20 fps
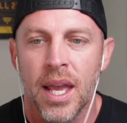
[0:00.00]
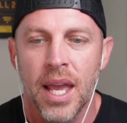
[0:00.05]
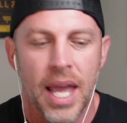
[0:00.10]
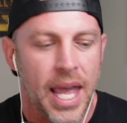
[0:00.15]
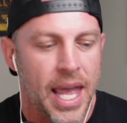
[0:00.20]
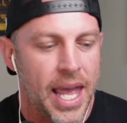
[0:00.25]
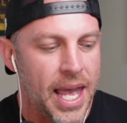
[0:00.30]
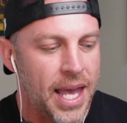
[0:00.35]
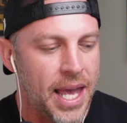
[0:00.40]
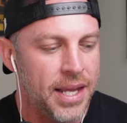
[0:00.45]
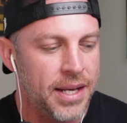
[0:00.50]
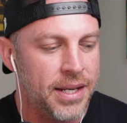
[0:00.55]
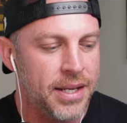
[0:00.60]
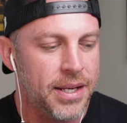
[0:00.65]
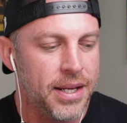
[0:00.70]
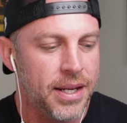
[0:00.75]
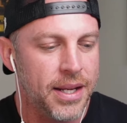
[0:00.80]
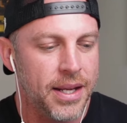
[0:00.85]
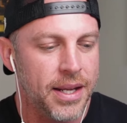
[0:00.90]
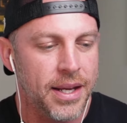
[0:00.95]
And
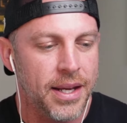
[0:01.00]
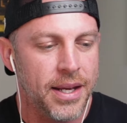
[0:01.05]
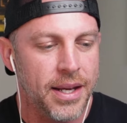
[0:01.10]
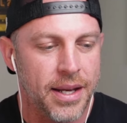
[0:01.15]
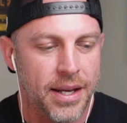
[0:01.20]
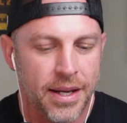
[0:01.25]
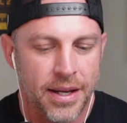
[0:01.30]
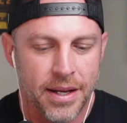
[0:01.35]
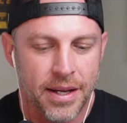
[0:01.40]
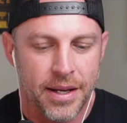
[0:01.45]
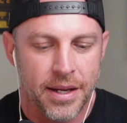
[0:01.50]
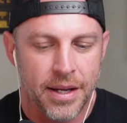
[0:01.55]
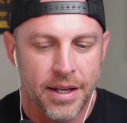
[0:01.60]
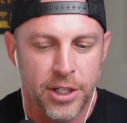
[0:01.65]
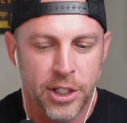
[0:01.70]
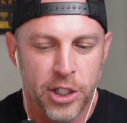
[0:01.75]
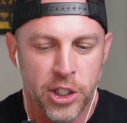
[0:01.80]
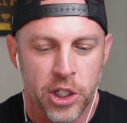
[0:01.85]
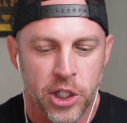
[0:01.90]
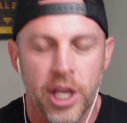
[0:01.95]

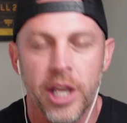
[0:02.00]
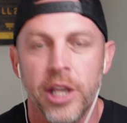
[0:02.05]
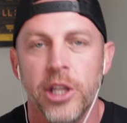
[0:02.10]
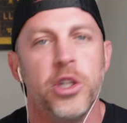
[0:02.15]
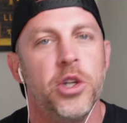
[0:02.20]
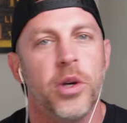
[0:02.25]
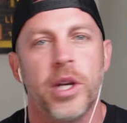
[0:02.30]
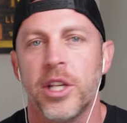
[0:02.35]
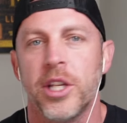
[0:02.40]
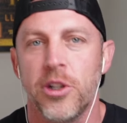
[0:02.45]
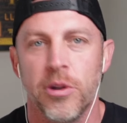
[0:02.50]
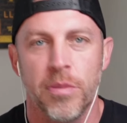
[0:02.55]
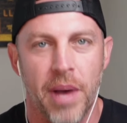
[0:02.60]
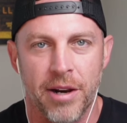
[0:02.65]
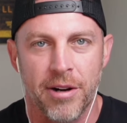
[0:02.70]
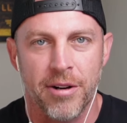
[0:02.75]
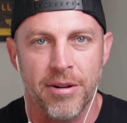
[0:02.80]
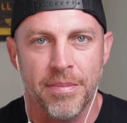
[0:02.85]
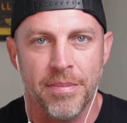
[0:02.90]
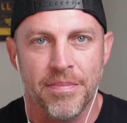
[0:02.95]
y- you could do
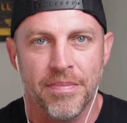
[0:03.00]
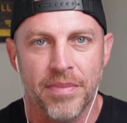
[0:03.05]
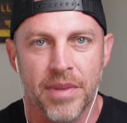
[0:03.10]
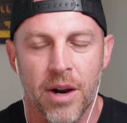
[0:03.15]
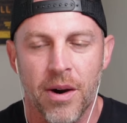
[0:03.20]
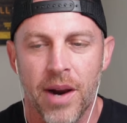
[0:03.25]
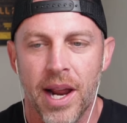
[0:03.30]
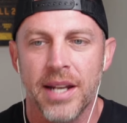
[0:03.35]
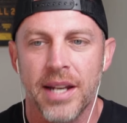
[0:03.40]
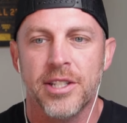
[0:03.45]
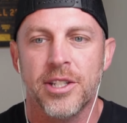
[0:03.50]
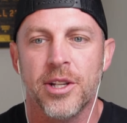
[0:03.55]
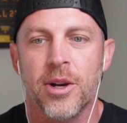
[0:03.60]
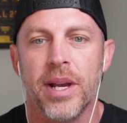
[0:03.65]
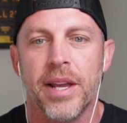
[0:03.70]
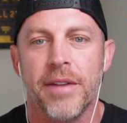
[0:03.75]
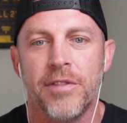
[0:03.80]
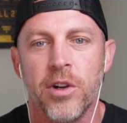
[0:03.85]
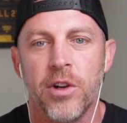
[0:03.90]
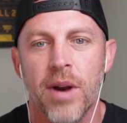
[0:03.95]
better. All right. So
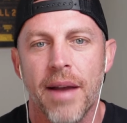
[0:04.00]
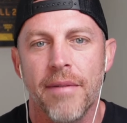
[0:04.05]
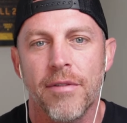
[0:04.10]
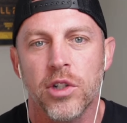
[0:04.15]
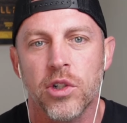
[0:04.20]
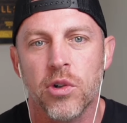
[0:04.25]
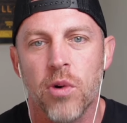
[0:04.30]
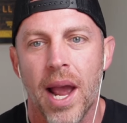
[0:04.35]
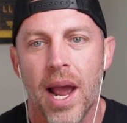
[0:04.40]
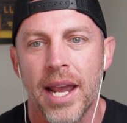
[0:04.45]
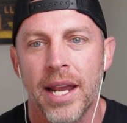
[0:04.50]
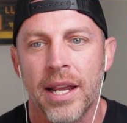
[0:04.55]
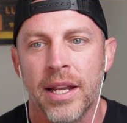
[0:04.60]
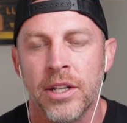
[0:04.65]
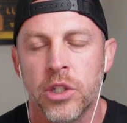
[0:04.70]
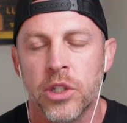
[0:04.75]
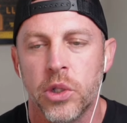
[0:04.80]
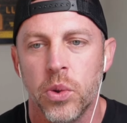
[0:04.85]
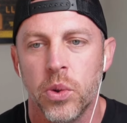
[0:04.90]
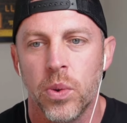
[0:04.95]
if you're ever trying
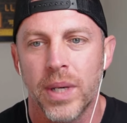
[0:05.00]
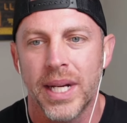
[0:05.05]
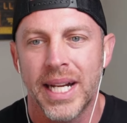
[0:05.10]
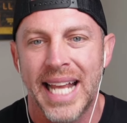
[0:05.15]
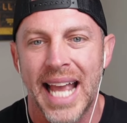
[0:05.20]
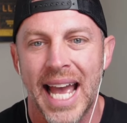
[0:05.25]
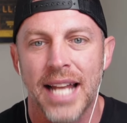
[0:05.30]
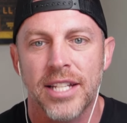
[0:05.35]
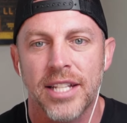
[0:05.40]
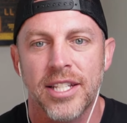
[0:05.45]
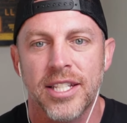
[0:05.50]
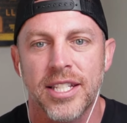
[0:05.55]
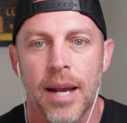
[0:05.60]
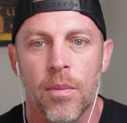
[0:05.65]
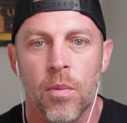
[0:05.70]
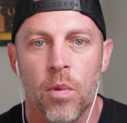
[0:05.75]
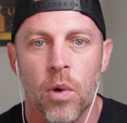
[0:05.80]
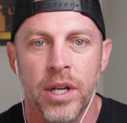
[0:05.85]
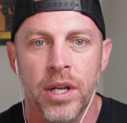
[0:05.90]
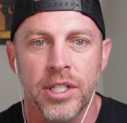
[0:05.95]
to get
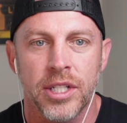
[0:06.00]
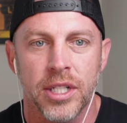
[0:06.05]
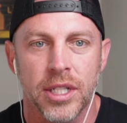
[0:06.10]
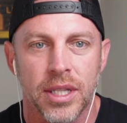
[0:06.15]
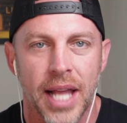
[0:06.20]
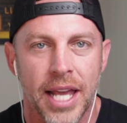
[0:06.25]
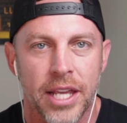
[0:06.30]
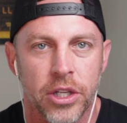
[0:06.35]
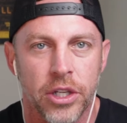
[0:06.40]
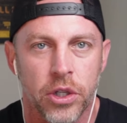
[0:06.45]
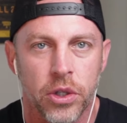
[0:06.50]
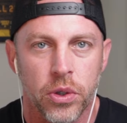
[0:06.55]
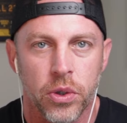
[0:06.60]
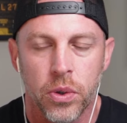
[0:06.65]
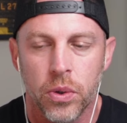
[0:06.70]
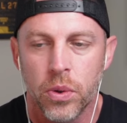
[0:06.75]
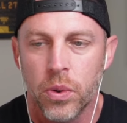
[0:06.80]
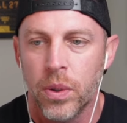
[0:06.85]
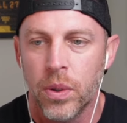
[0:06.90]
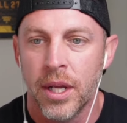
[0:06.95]
someone to let
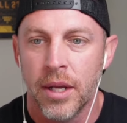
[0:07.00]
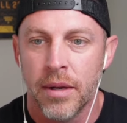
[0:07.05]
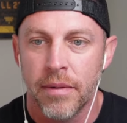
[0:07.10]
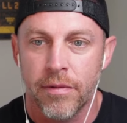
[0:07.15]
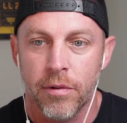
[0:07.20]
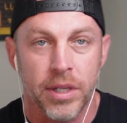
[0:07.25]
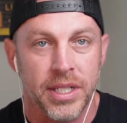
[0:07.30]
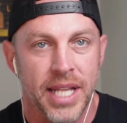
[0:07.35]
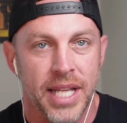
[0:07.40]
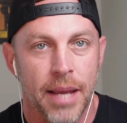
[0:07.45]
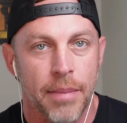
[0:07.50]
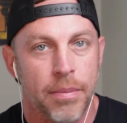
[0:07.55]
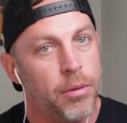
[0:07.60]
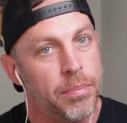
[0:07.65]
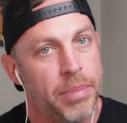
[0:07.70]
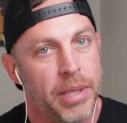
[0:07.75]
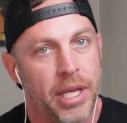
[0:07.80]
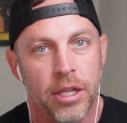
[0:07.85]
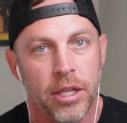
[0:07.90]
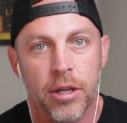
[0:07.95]
you, for example,
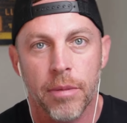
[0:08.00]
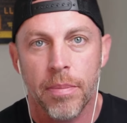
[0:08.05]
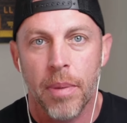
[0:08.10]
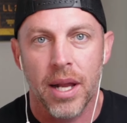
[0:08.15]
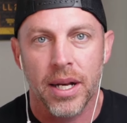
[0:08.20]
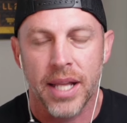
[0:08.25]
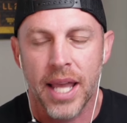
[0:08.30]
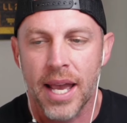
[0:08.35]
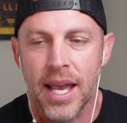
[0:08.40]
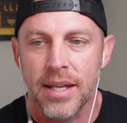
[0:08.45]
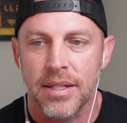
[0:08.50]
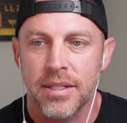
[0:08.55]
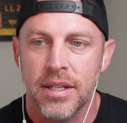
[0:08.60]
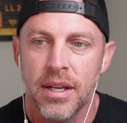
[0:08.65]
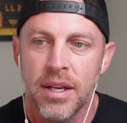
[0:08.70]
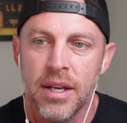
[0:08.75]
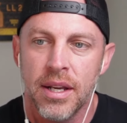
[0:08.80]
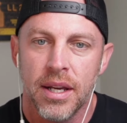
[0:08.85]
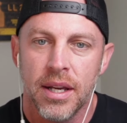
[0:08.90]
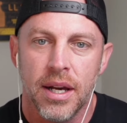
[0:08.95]
be on their podcast,
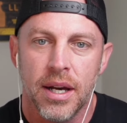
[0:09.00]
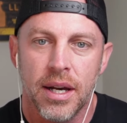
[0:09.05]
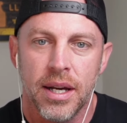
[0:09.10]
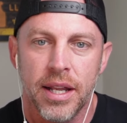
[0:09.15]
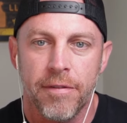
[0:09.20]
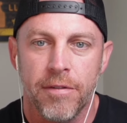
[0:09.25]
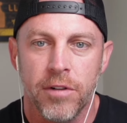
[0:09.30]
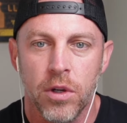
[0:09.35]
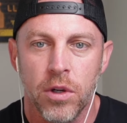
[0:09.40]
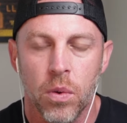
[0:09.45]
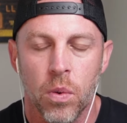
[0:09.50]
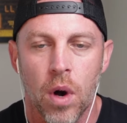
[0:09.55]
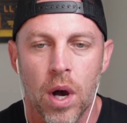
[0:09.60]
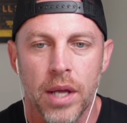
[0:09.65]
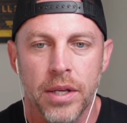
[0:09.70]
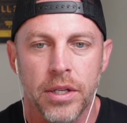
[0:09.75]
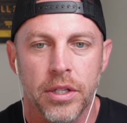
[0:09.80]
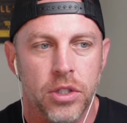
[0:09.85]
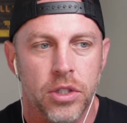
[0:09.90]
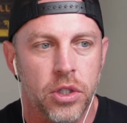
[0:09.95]
uh, if you
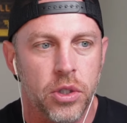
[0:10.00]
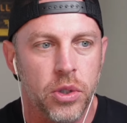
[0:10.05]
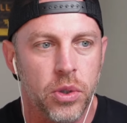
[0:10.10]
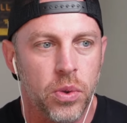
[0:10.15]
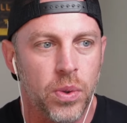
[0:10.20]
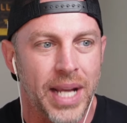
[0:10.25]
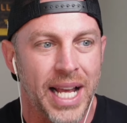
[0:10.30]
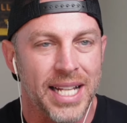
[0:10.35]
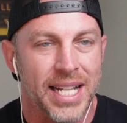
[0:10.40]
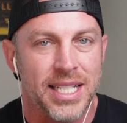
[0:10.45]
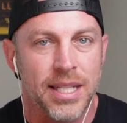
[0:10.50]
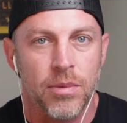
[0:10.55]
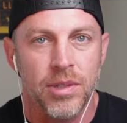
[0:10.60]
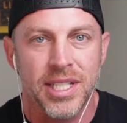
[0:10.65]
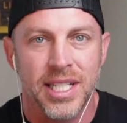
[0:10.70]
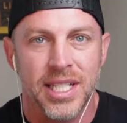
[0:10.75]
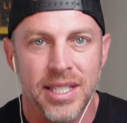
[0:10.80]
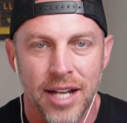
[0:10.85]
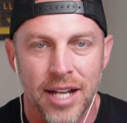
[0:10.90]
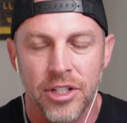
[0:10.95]
want to get someone's
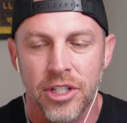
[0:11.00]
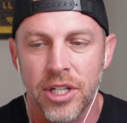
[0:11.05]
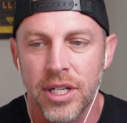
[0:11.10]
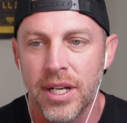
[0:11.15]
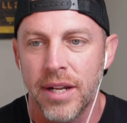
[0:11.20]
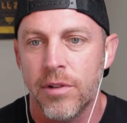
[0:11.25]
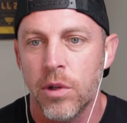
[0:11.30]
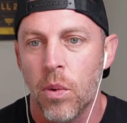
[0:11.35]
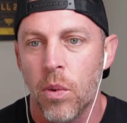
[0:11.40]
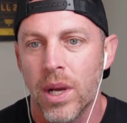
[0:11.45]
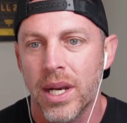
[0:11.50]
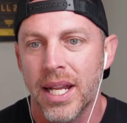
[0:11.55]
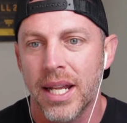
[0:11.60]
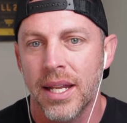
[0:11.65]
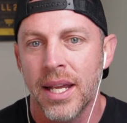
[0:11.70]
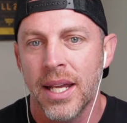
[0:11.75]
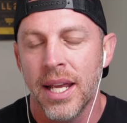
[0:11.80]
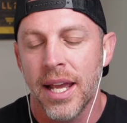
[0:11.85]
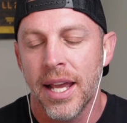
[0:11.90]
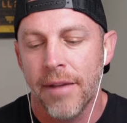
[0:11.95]
attention, if you want to,
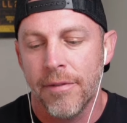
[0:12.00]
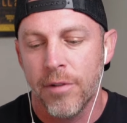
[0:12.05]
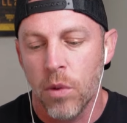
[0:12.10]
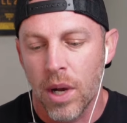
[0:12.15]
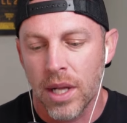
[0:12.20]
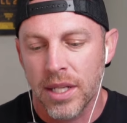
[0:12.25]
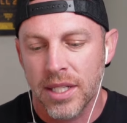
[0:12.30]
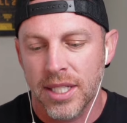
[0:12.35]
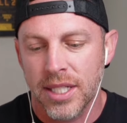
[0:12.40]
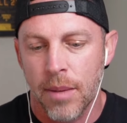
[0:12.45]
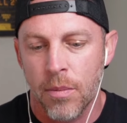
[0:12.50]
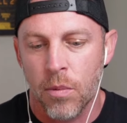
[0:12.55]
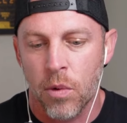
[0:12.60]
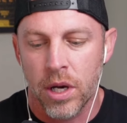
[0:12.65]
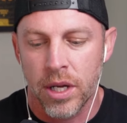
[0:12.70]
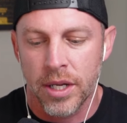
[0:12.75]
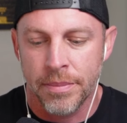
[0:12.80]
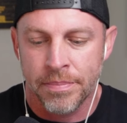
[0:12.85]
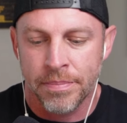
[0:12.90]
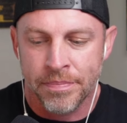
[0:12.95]
if you want
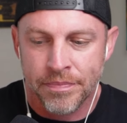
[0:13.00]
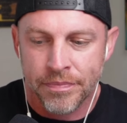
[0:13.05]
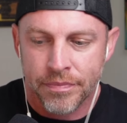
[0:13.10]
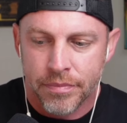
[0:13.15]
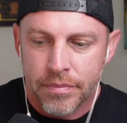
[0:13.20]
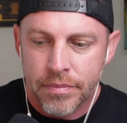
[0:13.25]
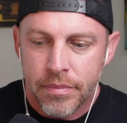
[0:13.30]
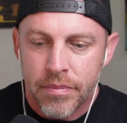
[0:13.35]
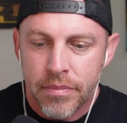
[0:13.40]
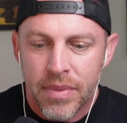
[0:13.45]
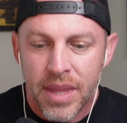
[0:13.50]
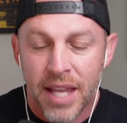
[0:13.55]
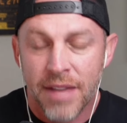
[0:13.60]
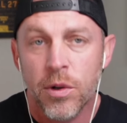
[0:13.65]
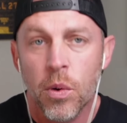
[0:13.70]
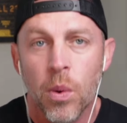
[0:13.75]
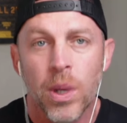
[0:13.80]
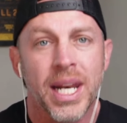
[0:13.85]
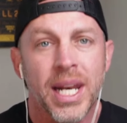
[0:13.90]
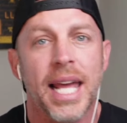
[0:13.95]
someone, if you
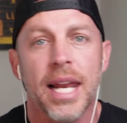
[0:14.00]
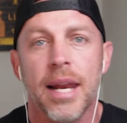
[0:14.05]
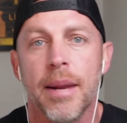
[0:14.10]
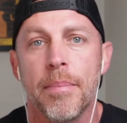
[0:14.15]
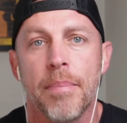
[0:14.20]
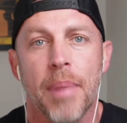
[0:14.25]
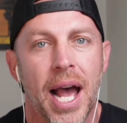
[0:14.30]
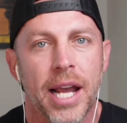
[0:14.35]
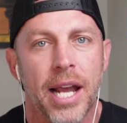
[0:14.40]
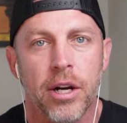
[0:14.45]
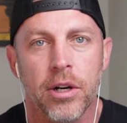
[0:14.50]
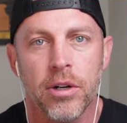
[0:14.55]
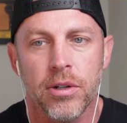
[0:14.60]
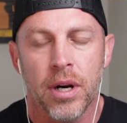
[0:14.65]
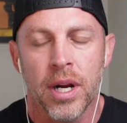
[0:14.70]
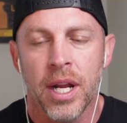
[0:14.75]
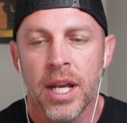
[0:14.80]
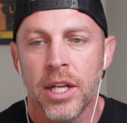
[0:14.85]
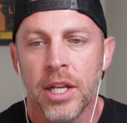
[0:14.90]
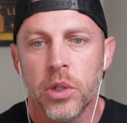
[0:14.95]
want to get a buyer
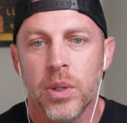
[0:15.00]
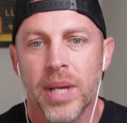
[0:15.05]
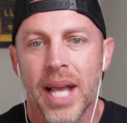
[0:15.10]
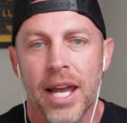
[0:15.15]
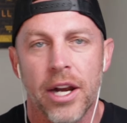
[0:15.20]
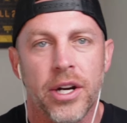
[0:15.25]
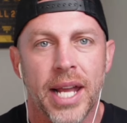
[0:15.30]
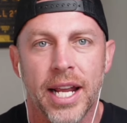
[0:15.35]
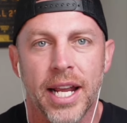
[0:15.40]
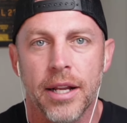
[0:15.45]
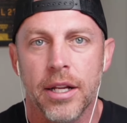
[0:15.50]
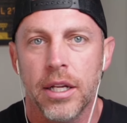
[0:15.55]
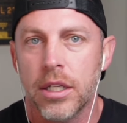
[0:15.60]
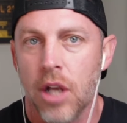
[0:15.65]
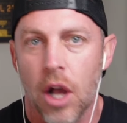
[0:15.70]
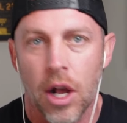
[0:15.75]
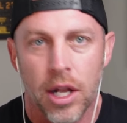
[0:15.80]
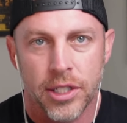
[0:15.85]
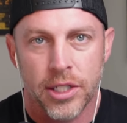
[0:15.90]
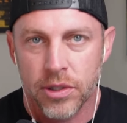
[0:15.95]
to get on a
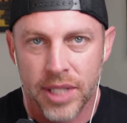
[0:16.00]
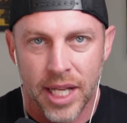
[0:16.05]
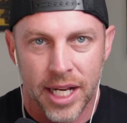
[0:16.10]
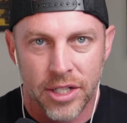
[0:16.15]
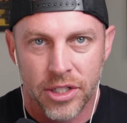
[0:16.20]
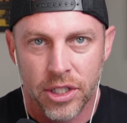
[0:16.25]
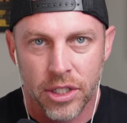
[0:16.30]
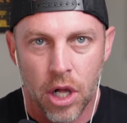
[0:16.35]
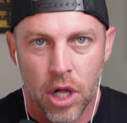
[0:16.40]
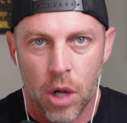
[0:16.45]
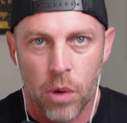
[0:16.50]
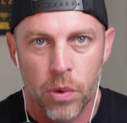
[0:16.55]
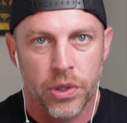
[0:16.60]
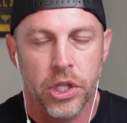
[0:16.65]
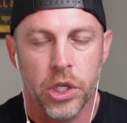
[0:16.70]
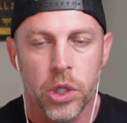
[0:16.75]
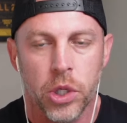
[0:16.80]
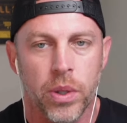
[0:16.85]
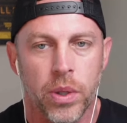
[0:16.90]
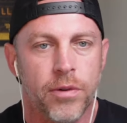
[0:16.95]
consultation call with
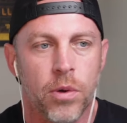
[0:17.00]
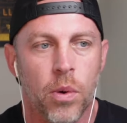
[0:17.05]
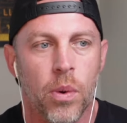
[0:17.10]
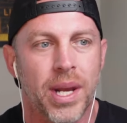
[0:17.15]
you, if you want a